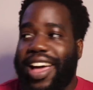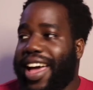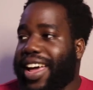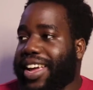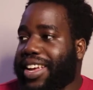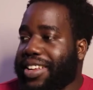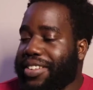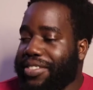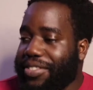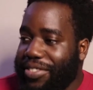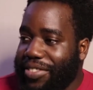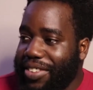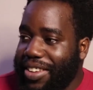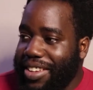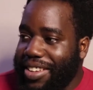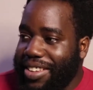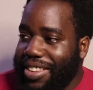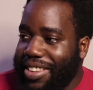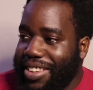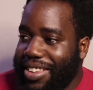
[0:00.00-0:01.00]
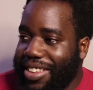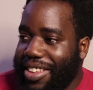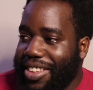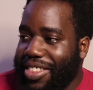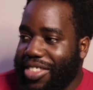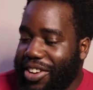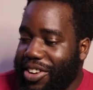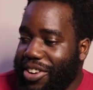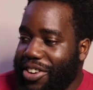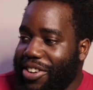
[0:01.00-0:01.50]
I can feel
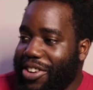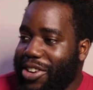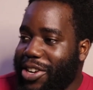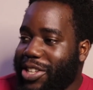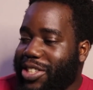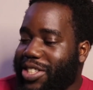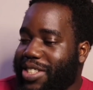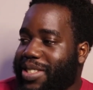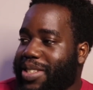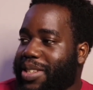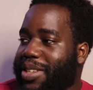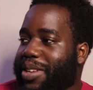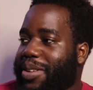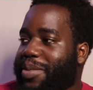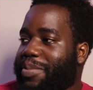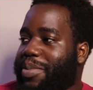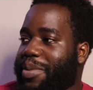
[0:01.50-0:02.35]
the nerds